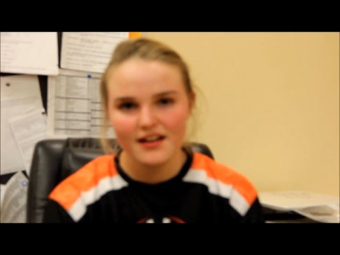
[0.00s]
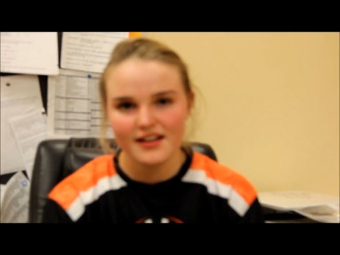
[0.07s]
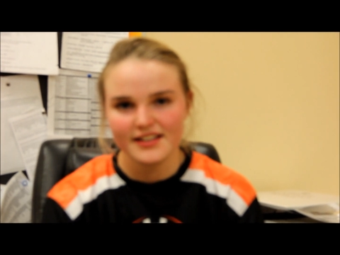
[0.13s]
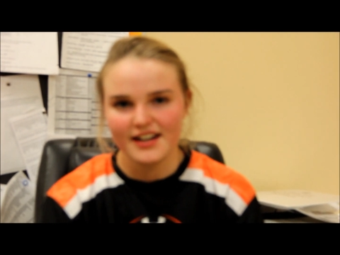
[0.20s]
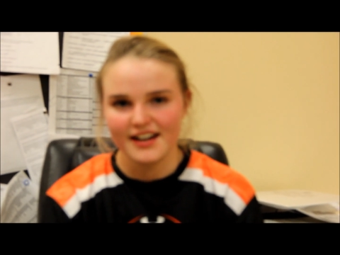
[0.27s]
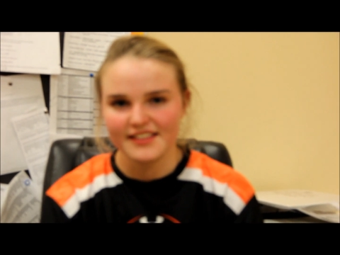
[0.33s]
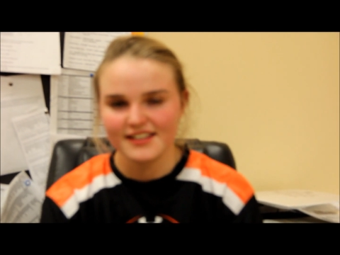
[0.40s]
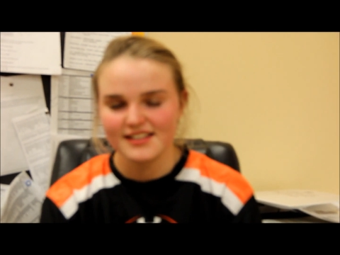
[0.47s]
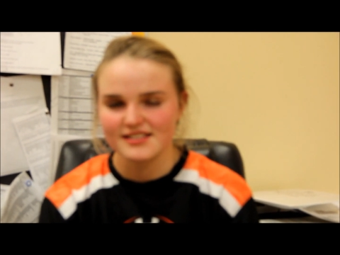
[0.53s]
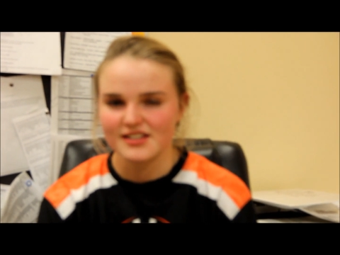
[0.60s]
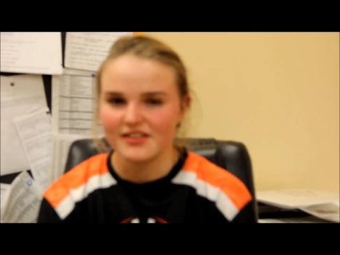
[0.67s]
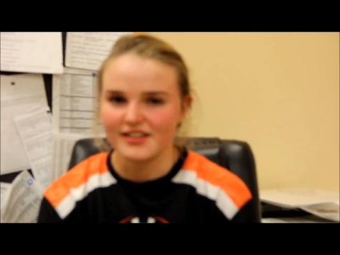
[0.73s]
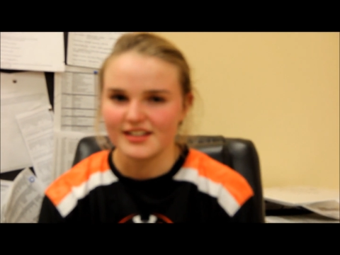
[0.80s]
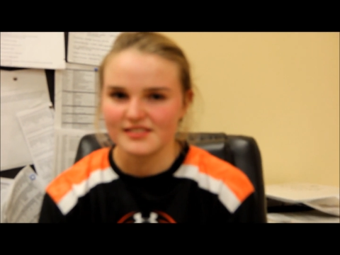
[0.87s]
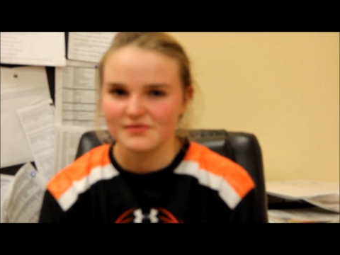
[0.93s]
Yeah, I think it's
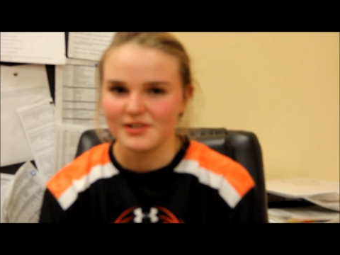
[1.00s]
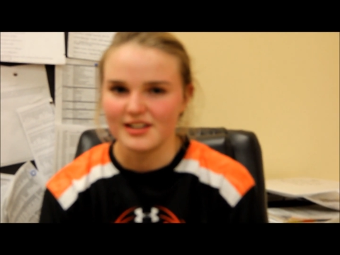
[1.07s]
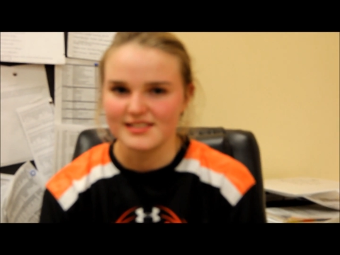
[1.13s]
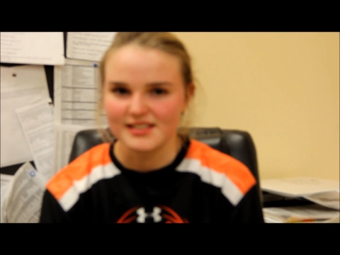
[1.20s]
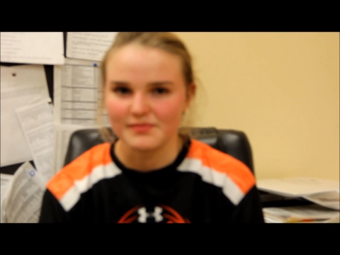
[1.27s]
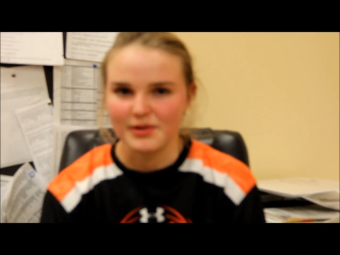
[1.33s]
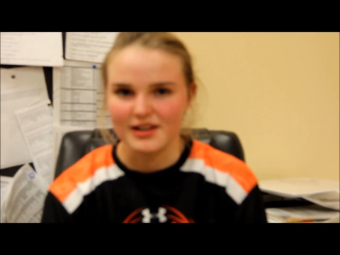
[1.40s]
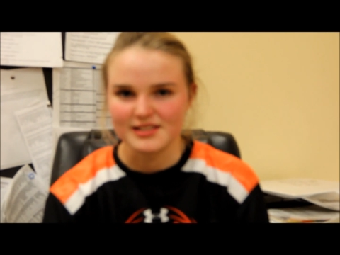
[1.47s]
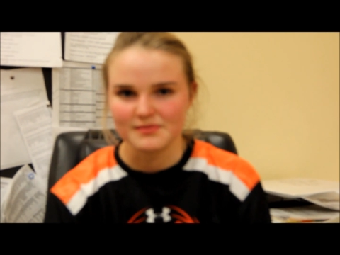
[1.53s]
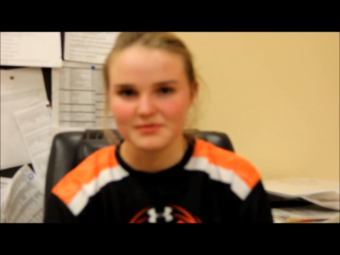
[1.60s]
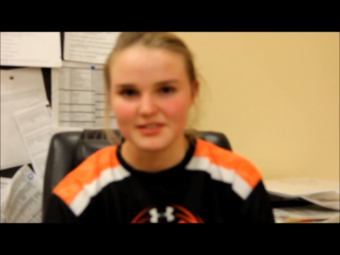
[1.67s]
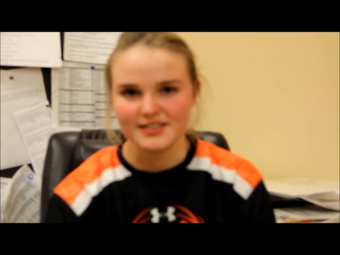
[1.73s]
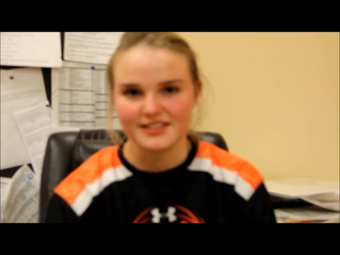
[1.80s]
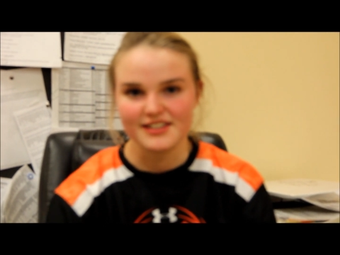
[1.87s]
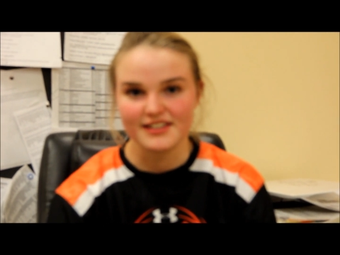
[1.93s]
going as well as it
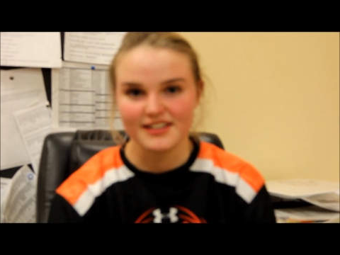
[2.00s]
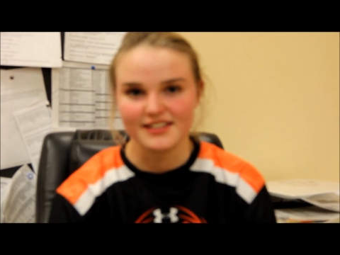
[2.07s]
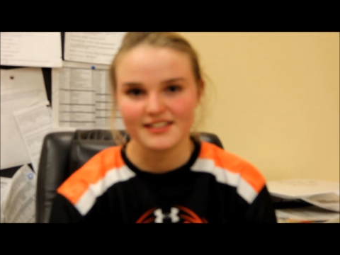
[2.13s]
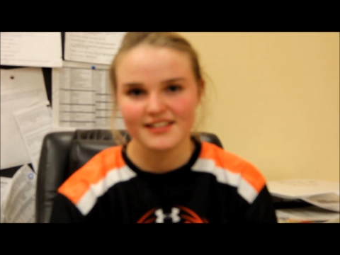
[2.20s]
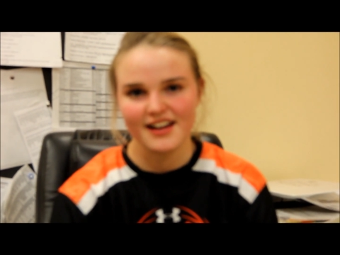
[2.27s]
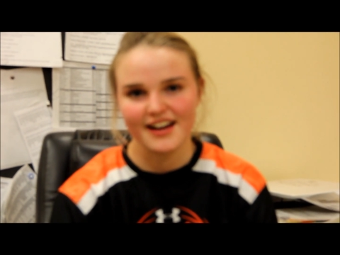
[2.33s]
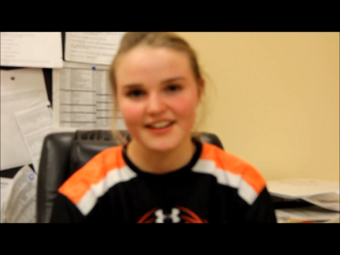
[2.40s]
possibly could.